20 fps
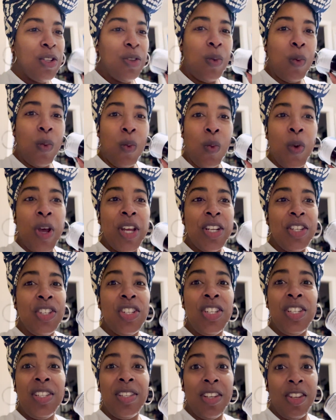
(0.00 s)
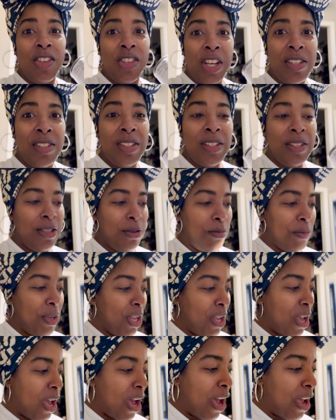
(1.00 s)
What she suggested to
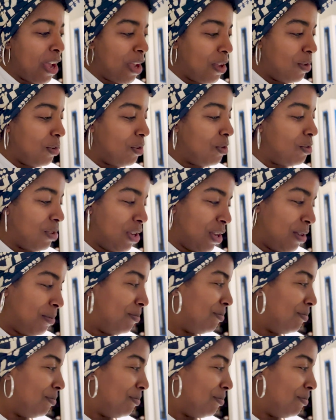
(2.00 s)
me, I, okay.